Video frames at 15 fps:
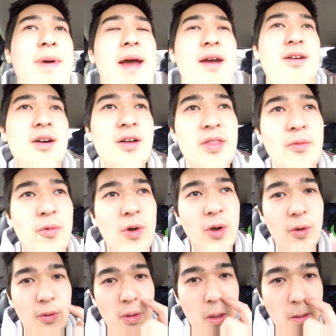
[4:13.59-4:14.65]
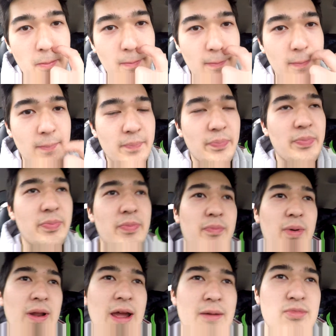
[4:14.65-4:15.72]
Back on the road.
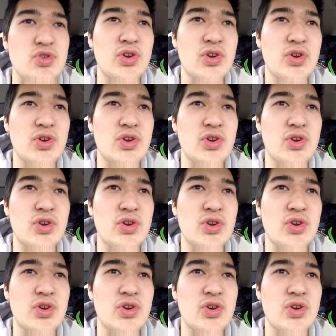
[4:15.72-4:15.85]
But I'm